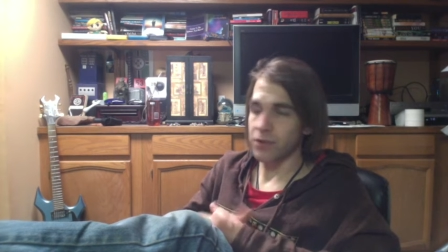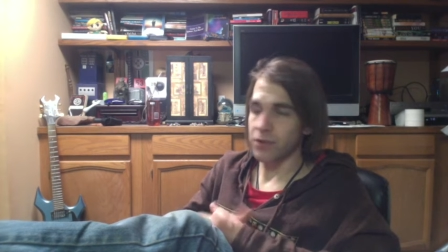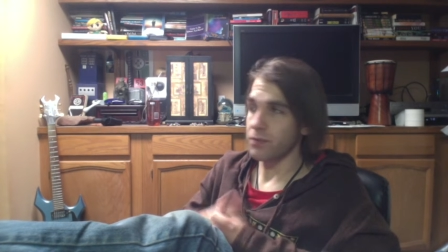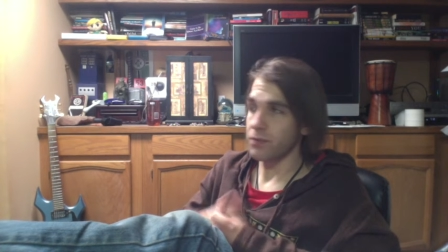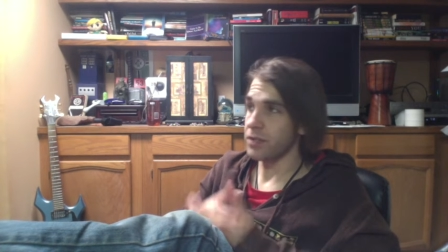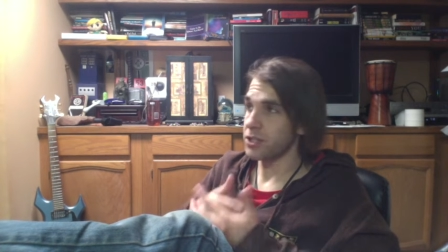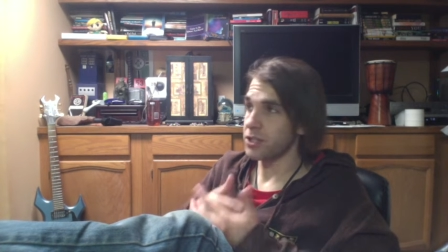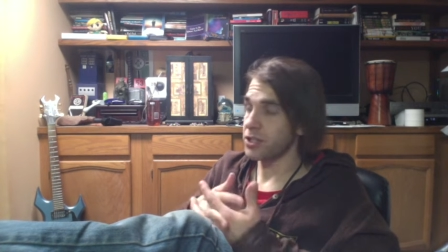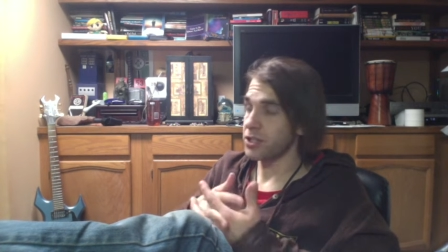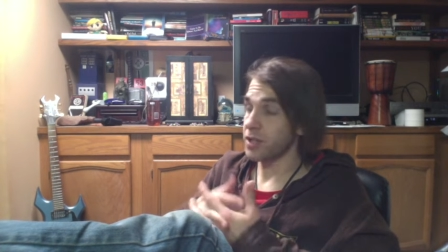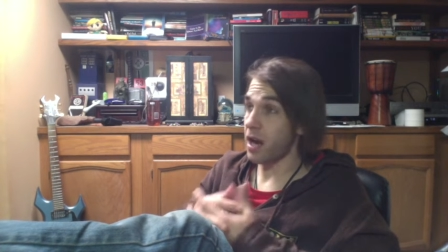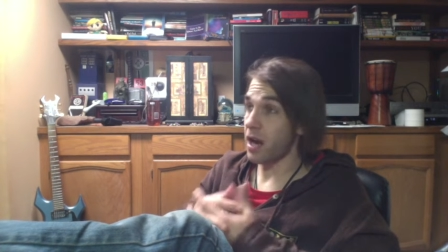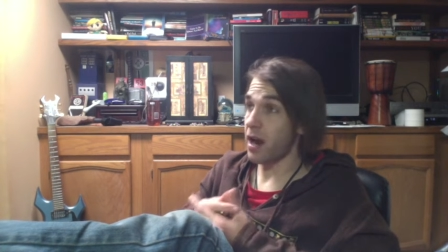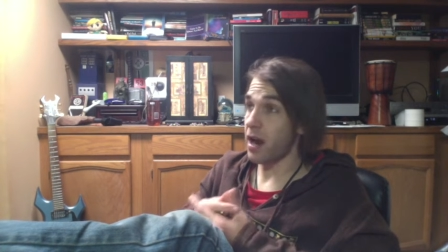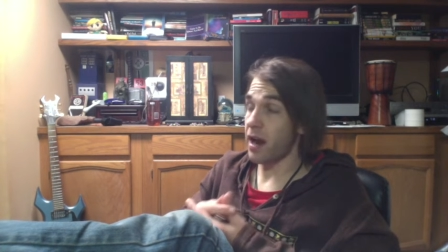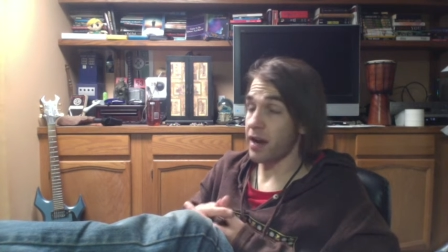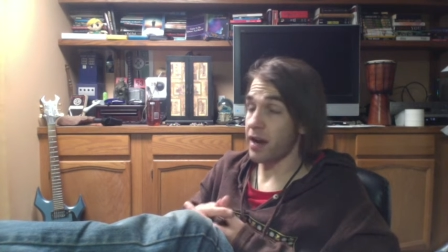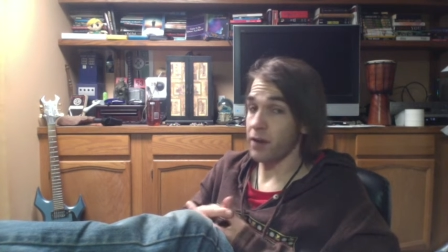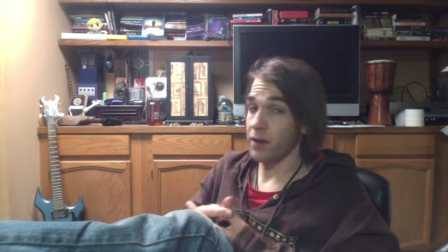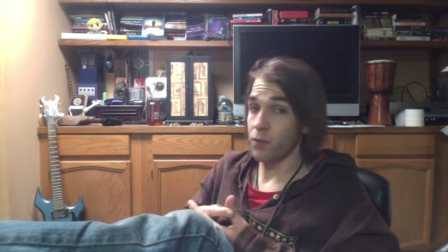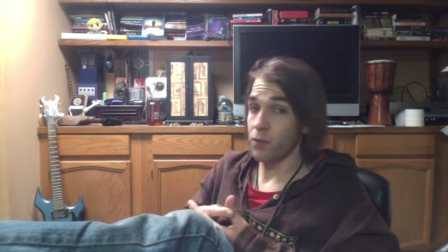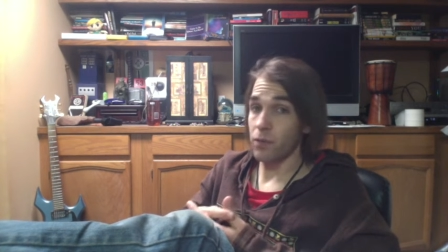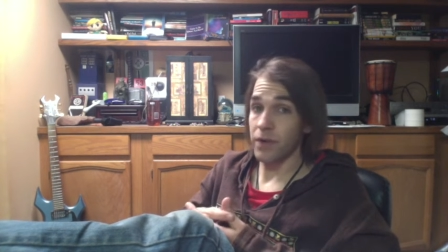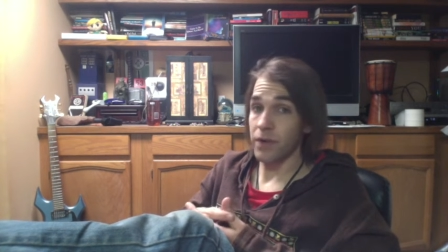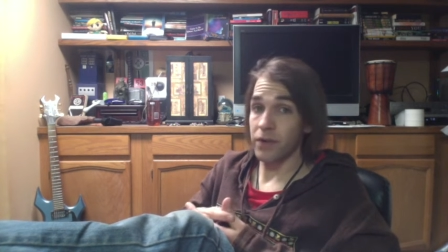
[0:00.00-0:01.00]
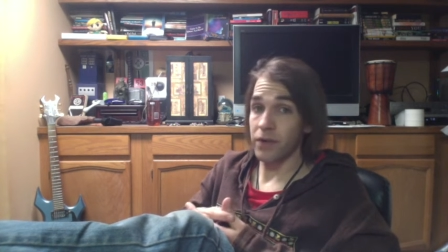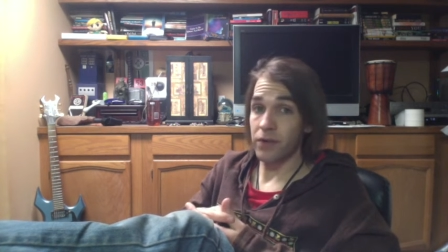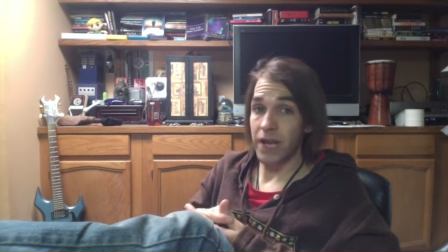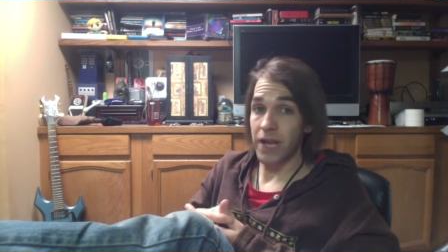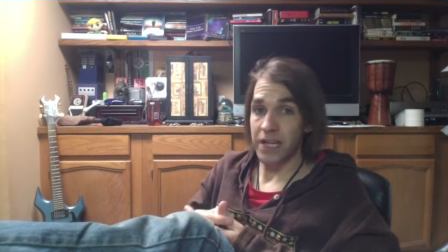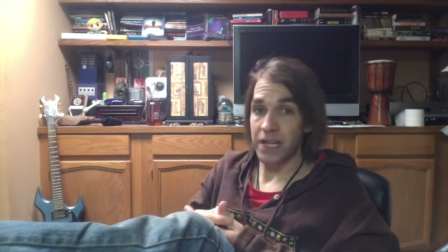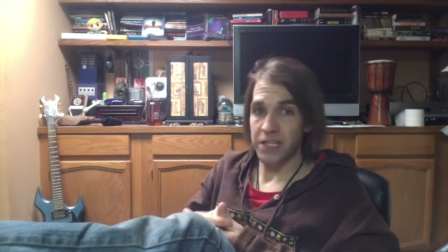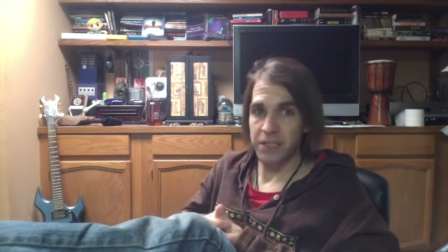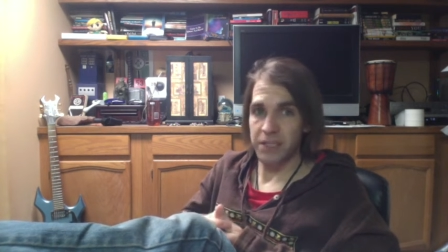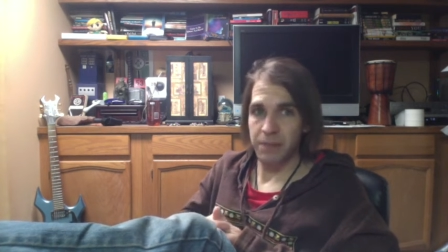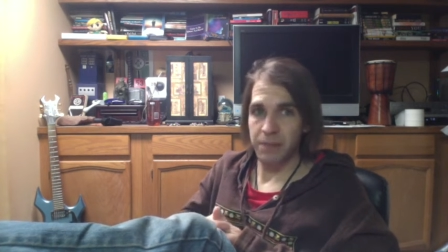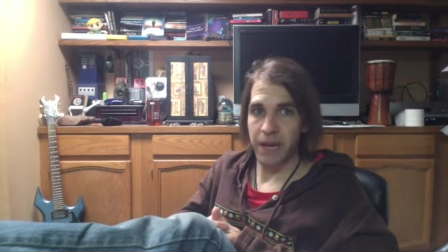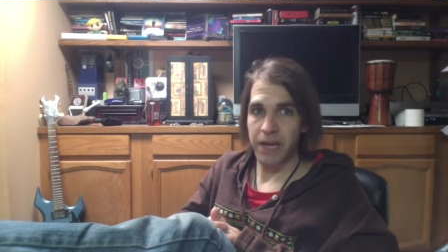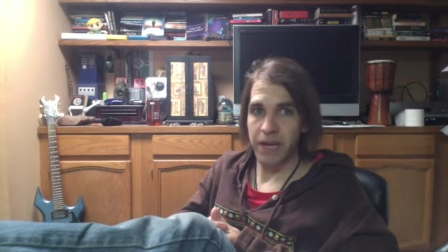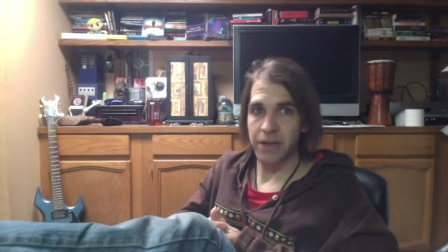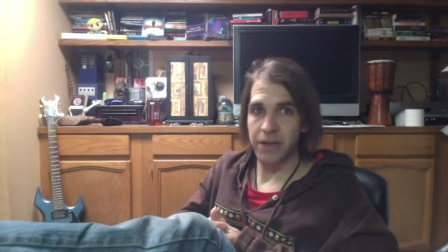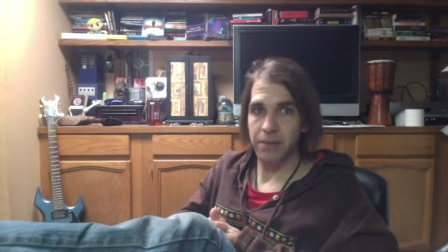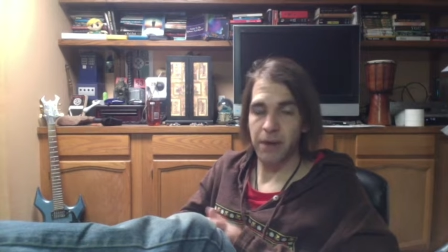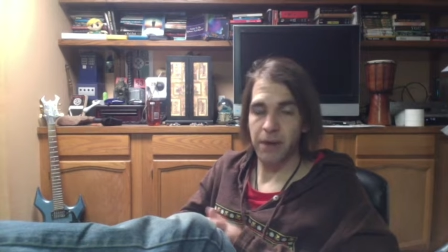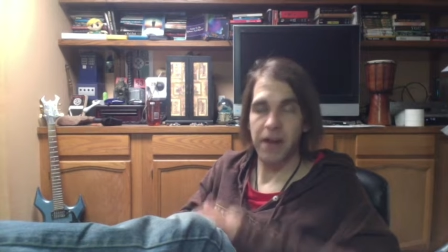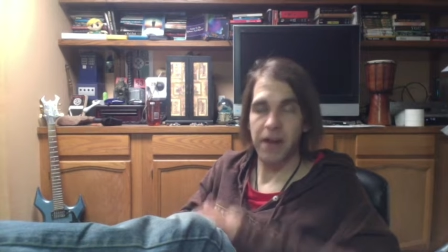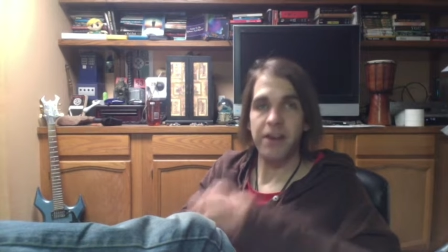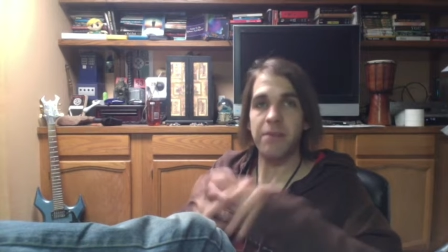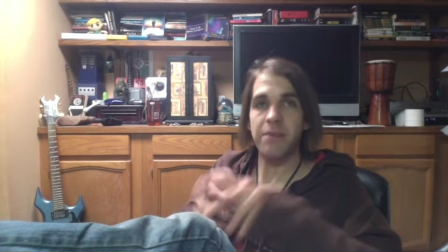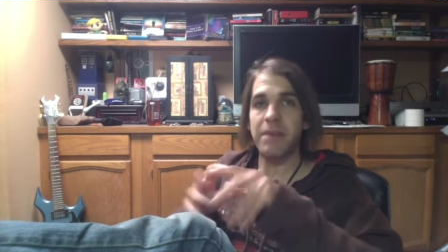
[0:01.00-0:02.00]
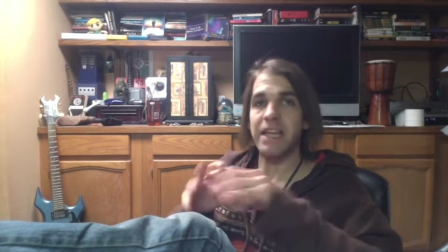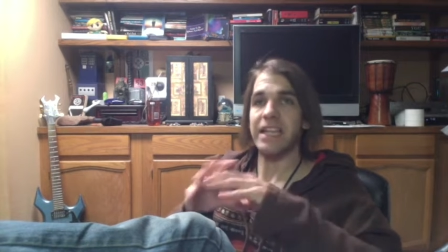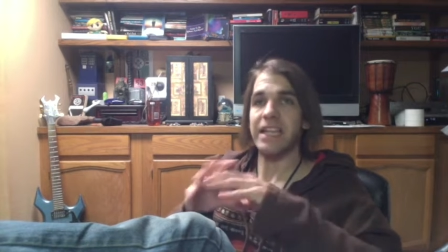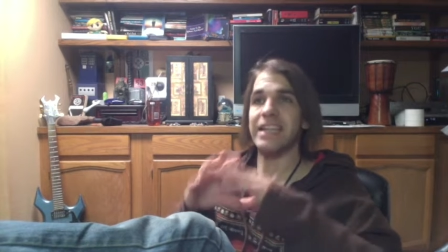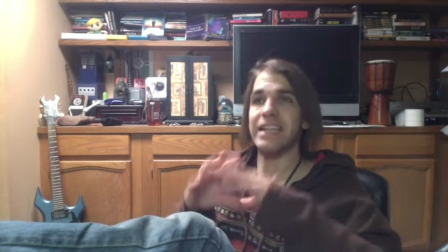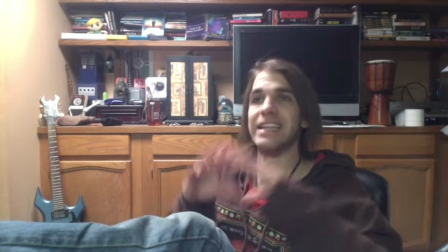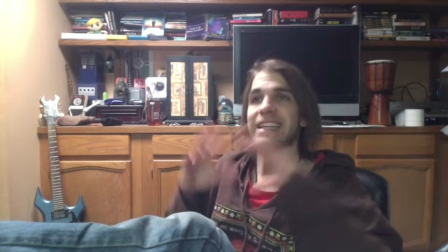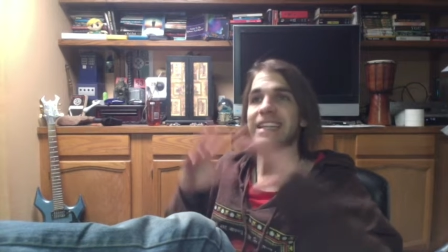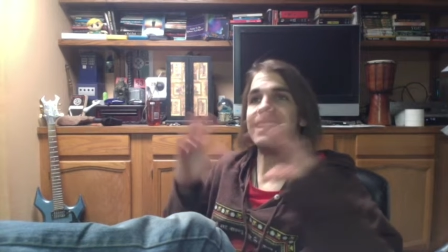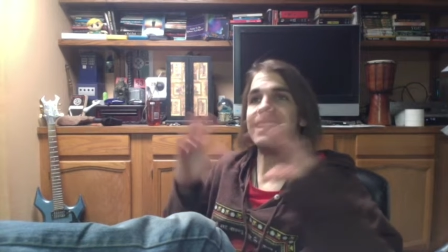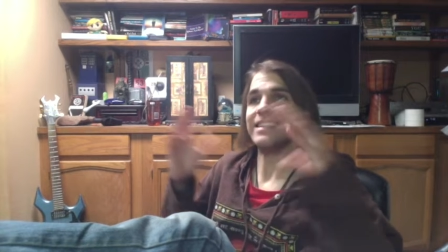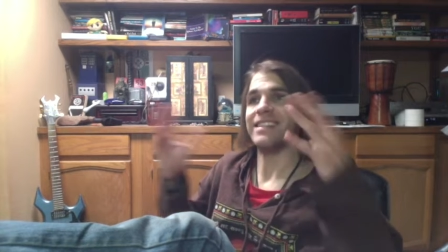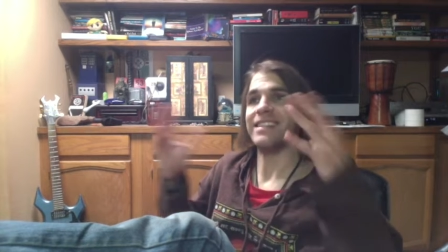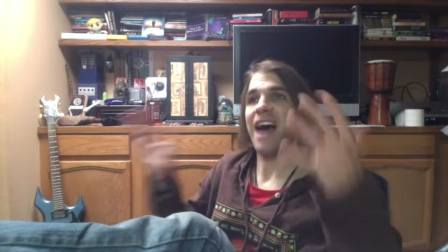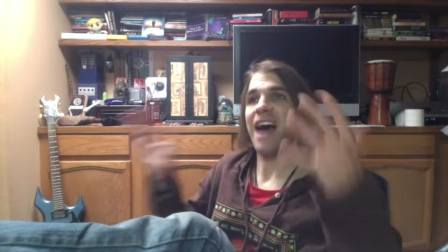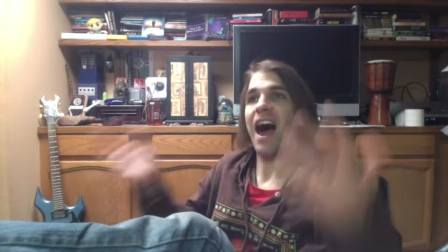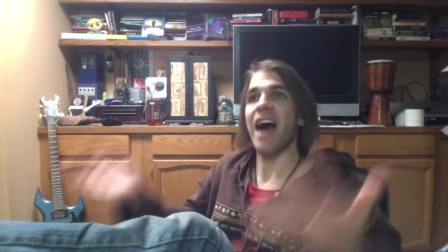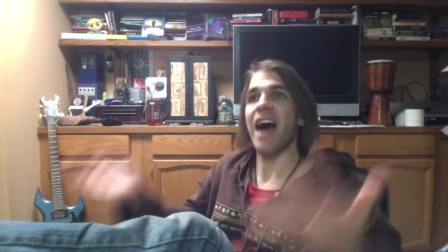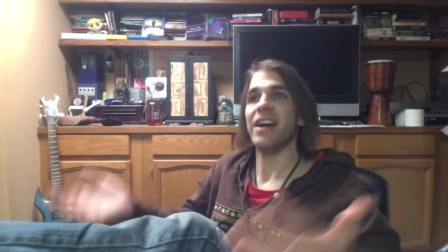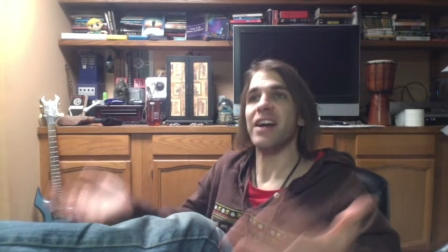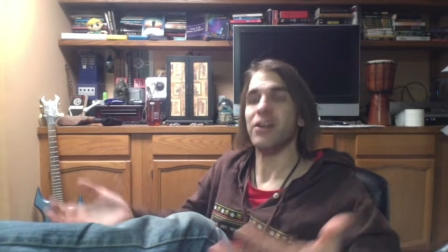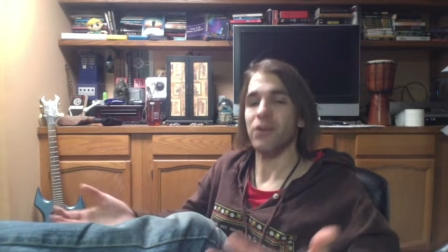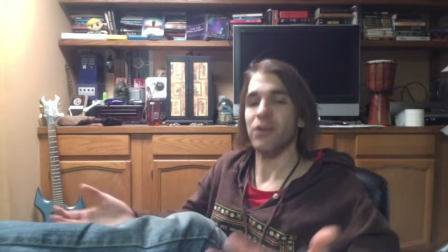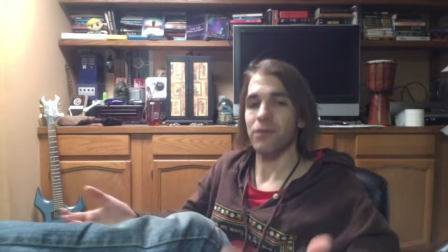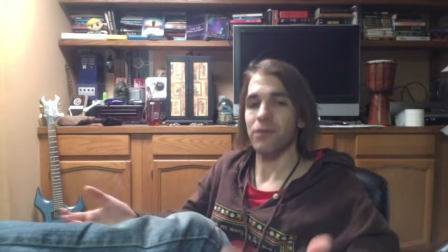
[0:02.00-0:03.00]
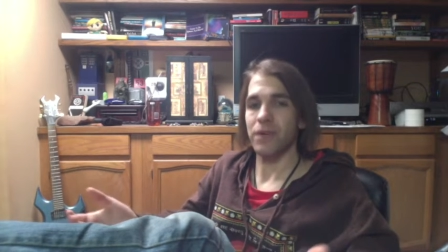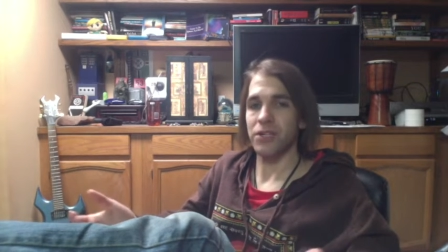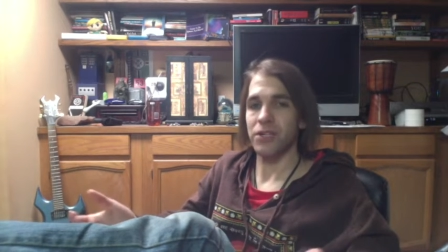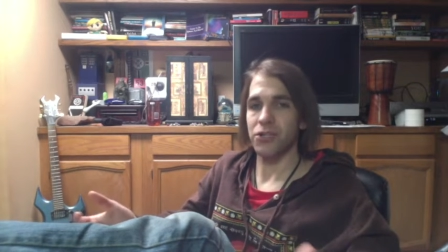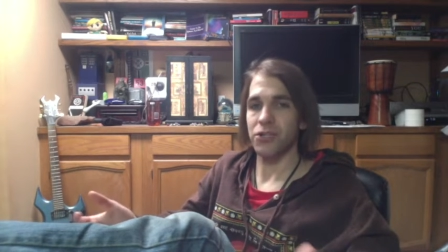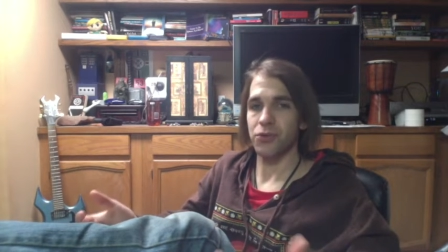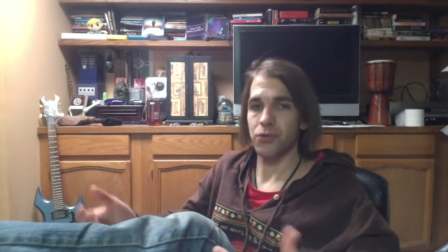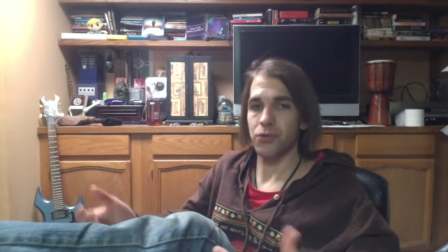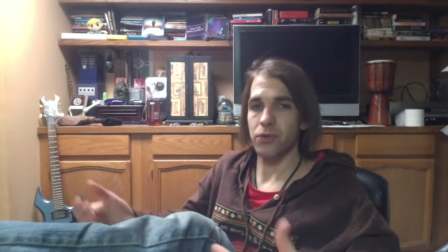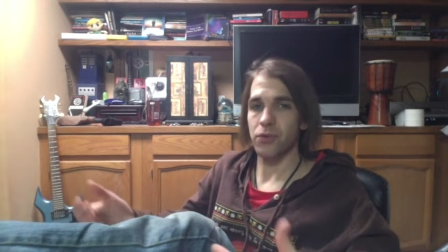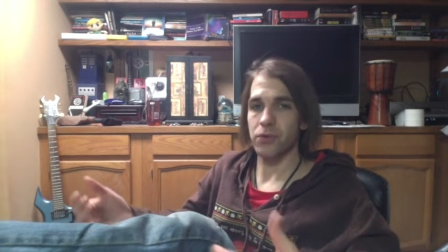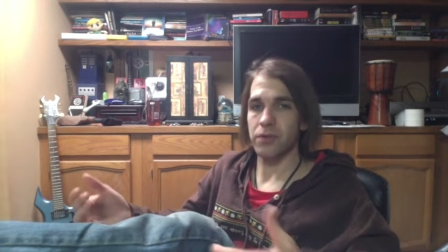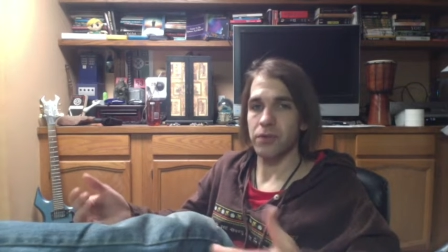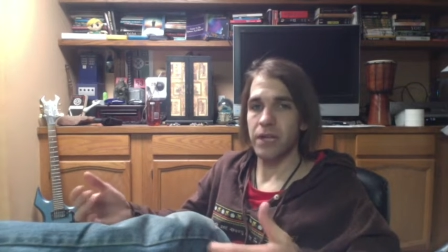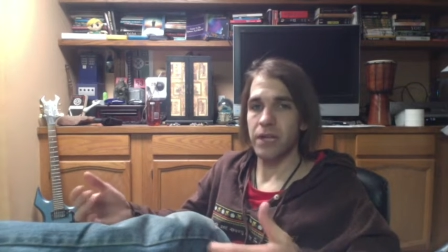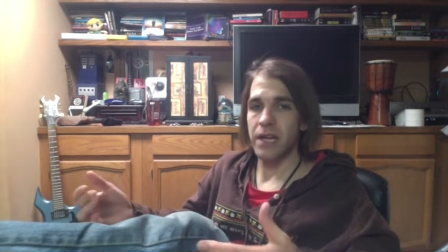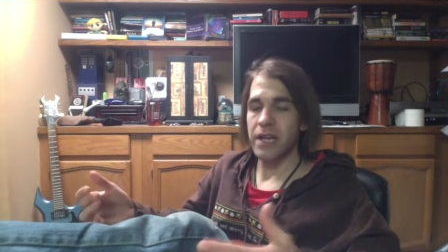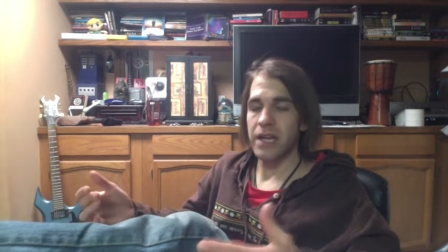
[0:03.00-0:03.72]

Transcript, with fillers: which I will expand upon to make it an entire ritual